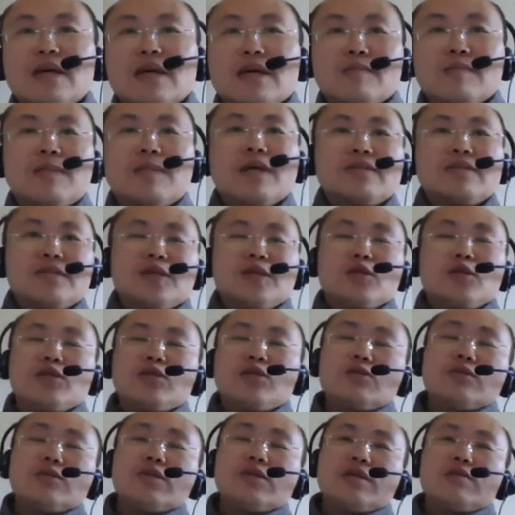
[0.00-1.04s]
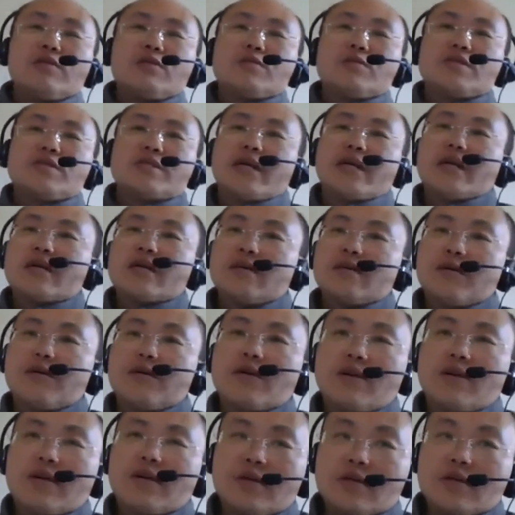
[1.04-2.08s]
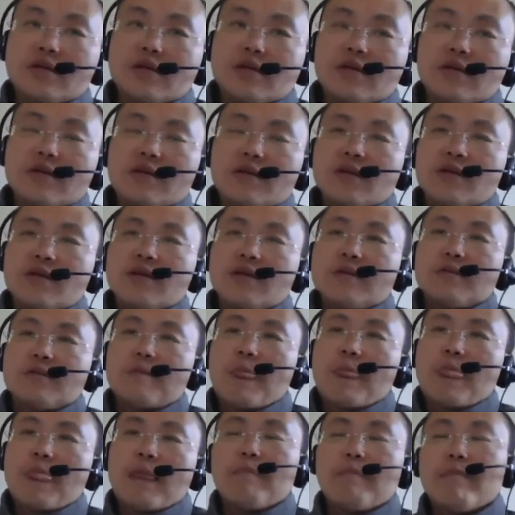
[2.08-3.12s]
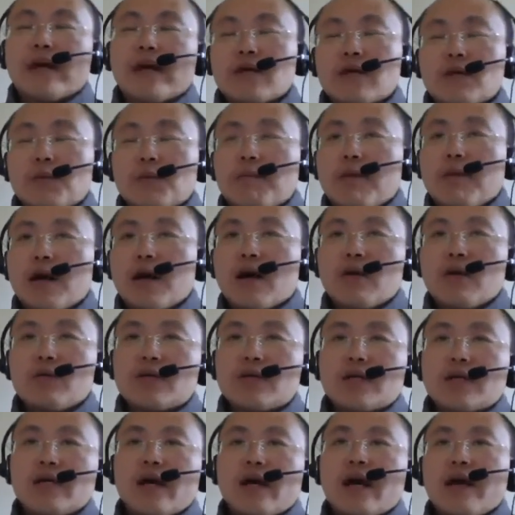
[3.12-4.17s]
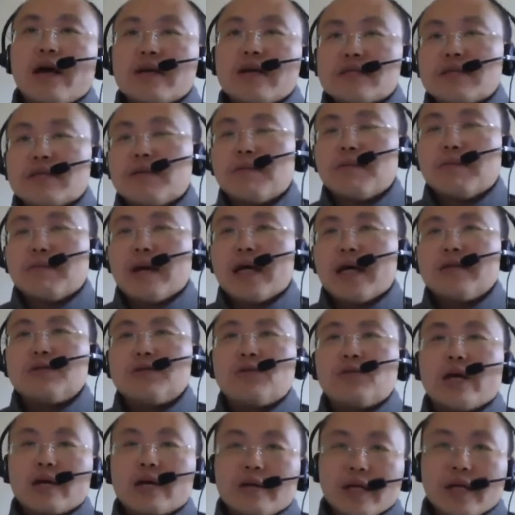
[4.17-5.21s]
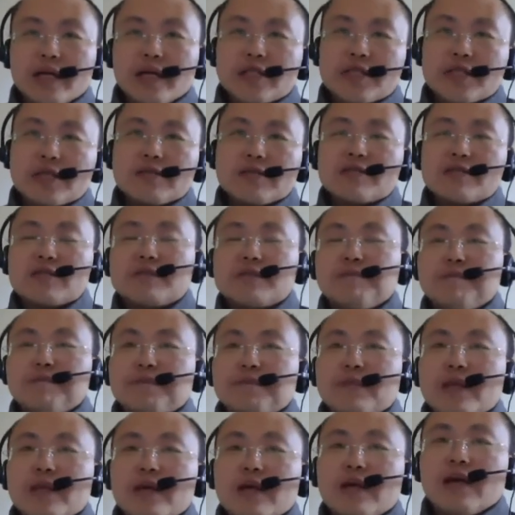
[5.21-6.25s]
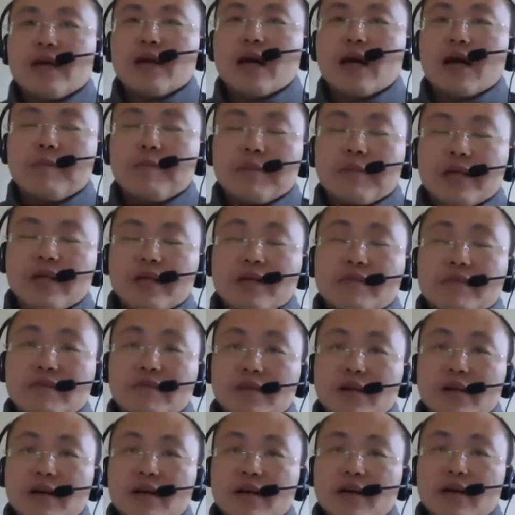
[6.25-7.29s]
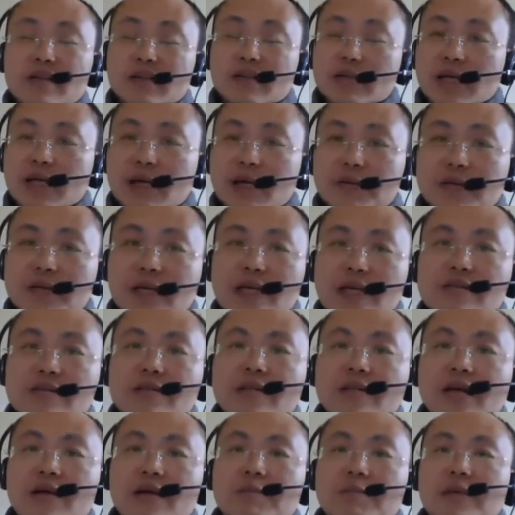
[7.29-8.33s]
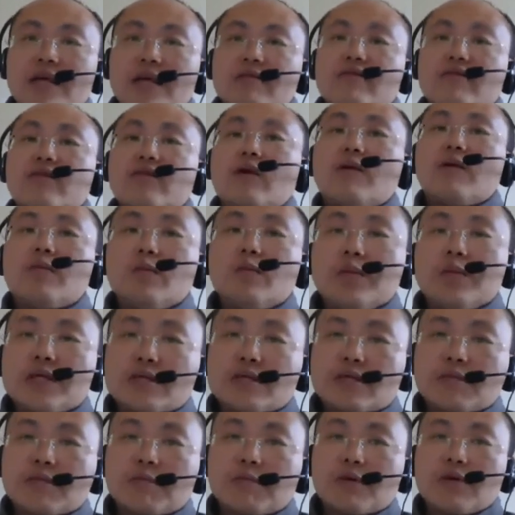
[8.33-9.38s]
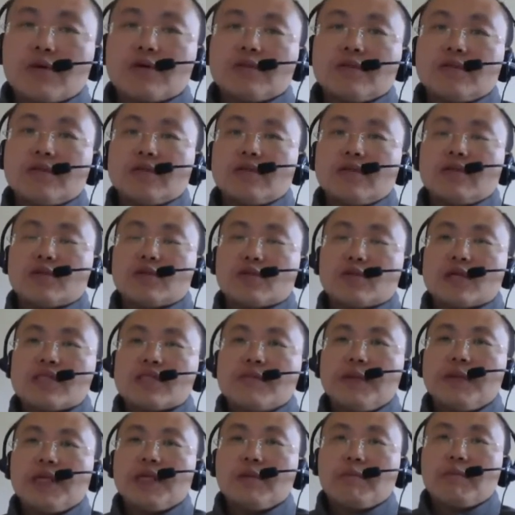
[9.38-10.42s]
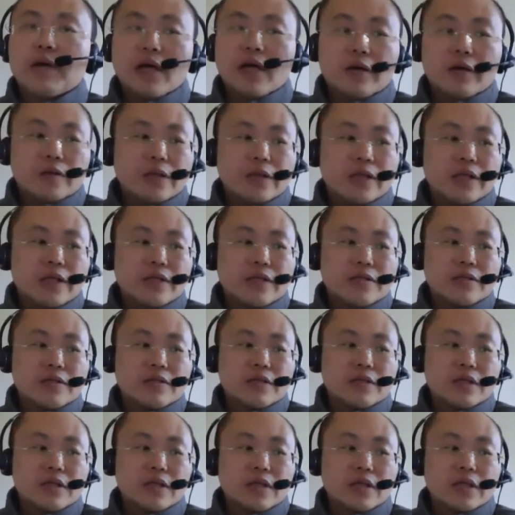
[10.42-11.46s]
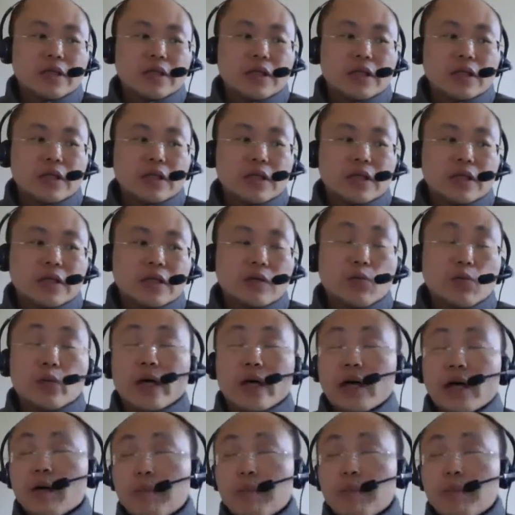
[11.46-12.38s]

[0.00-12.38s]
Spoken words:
But you do need to check your local macro power ISM band regulations. I believe the current SDR platform we support, the transmitting power is well